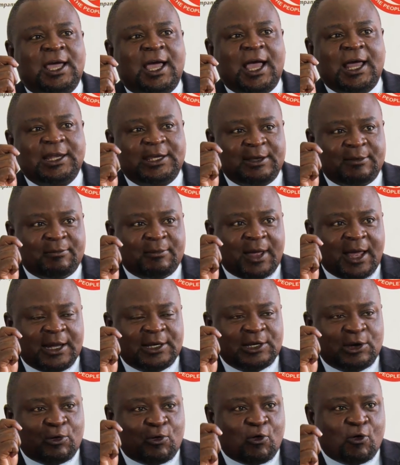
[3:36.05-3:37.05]
at a,
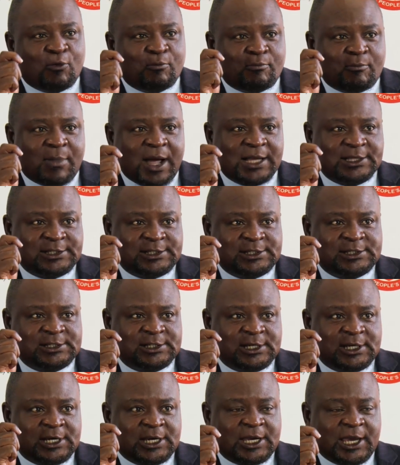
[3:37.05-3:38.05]
at a home match
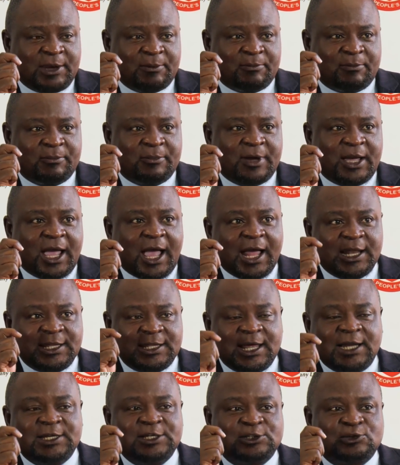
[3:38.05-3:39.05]
game. And
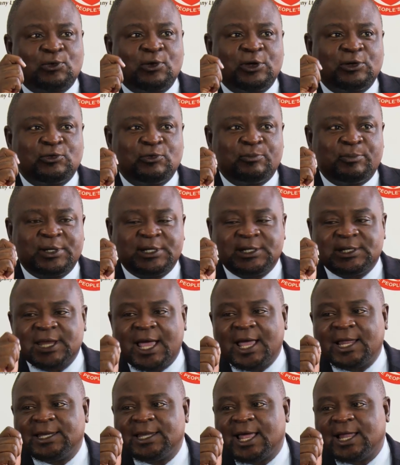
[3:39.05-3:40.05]
that is going to be
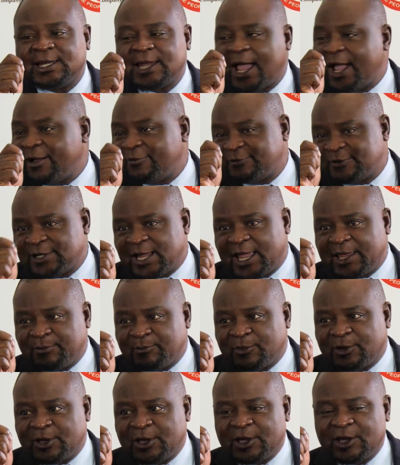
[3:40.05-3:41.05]
done at halftime.
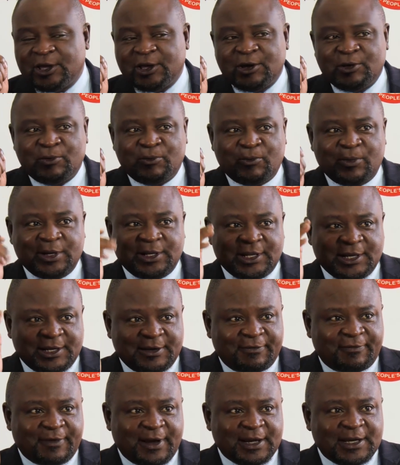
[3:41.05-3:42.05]
When the
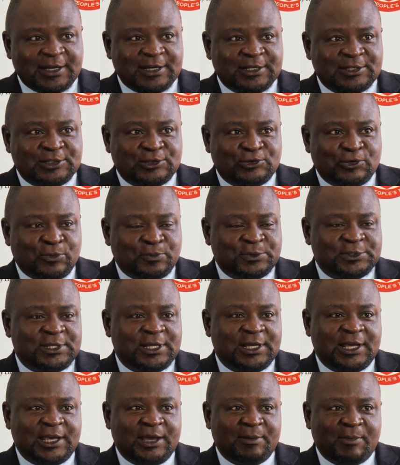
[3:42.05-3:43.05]
referee stops
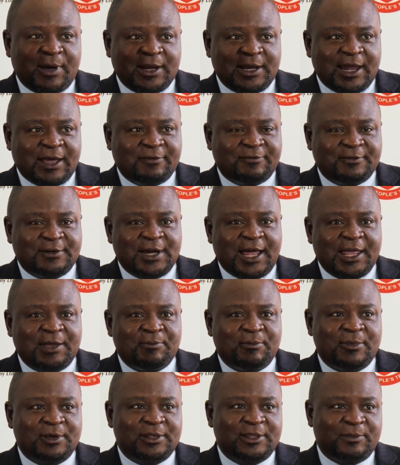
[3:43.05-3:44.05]
the game at halftime,
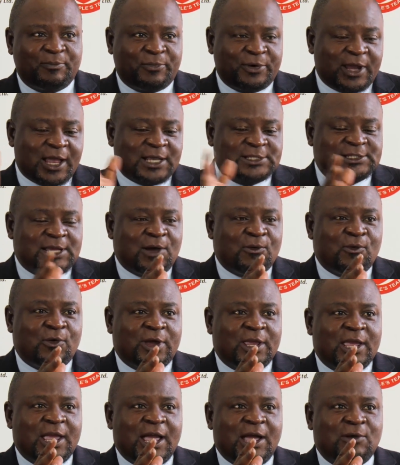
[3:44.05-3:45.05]
the players are
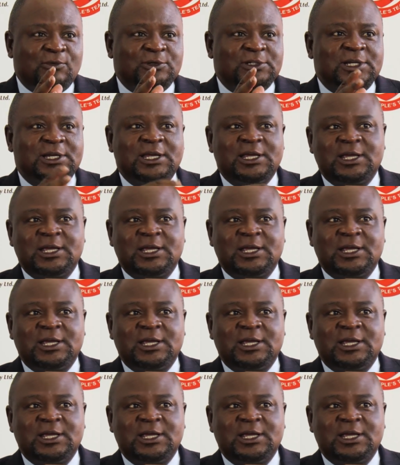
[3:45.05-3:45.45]
walking out,